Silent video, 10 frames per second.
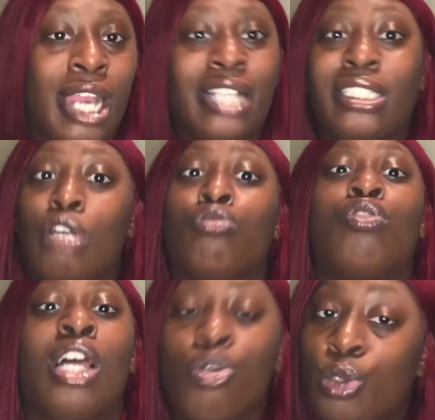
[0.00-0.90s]
When I say
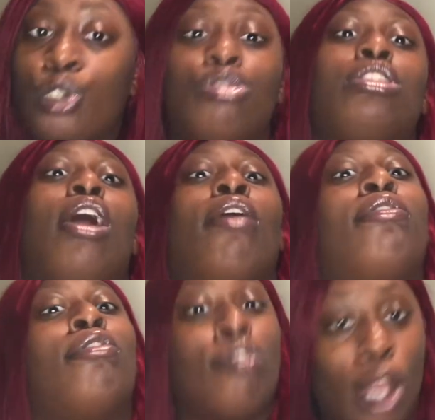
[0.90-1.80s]
run, we used
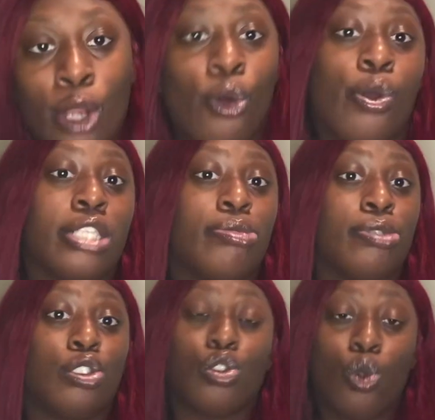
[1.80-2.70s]
to run
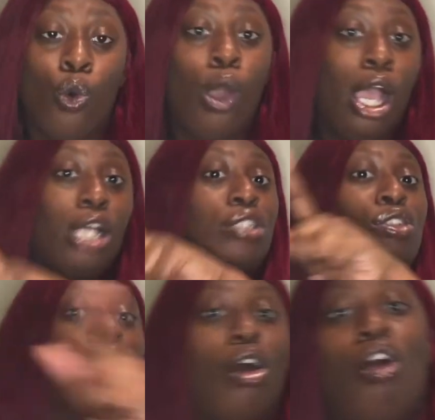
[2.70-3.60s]
horseman school.
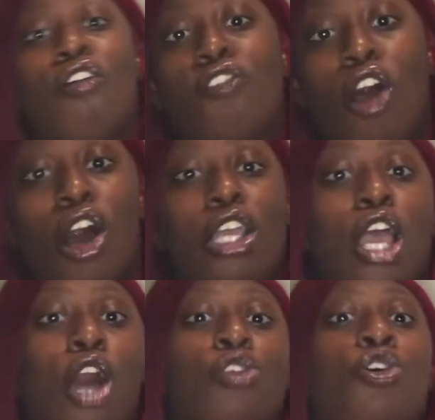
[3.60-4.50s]
So for all
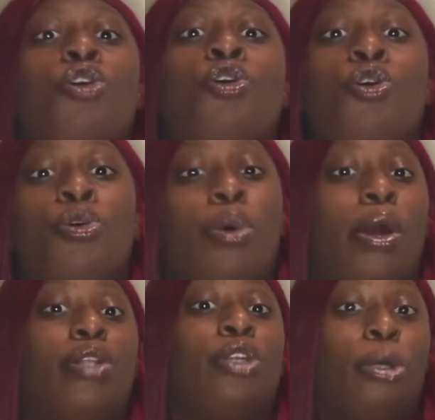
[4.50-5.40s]
y'all
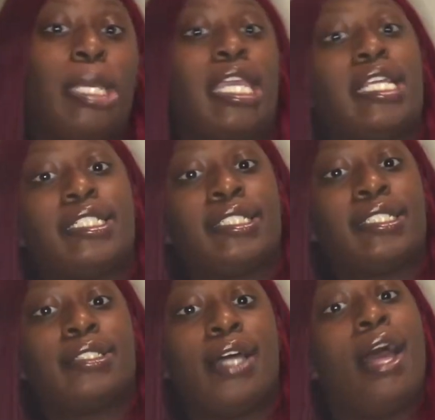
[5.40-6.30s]

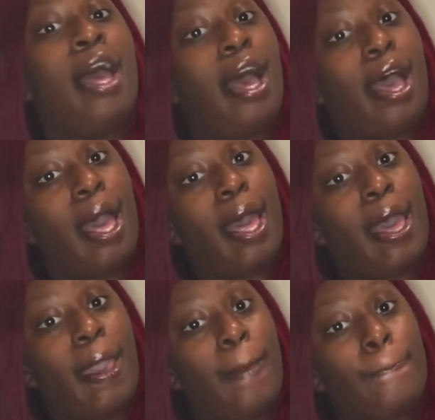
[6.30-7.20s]
newbies,
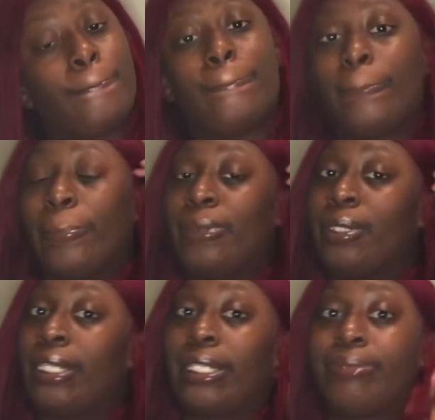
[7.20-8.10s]
hi,
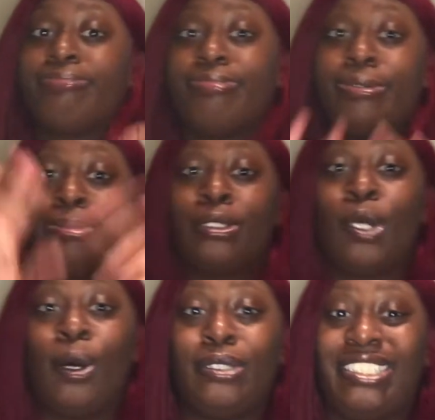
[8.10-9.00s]
Mr.
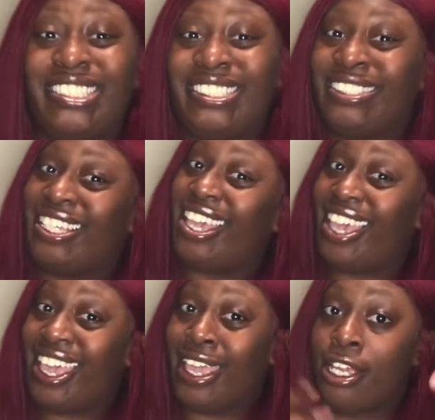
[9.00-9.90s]
OGs,
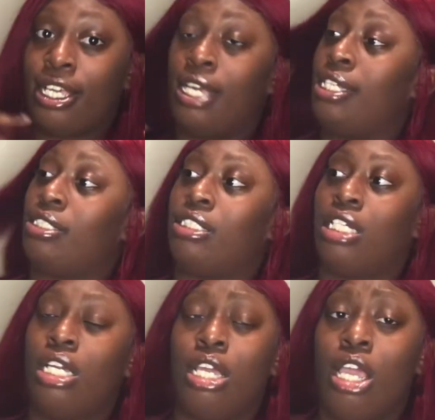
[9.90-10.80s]
hey, cause
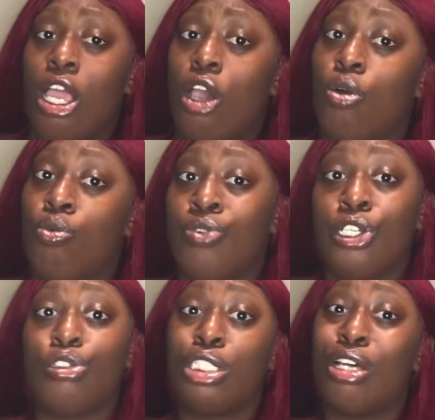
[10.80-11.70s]
we
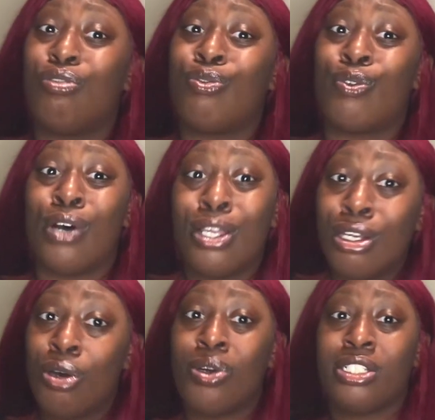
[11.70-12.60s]
used to run
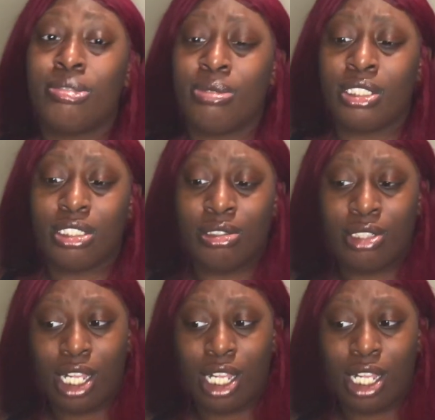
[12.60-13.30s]
horseman school.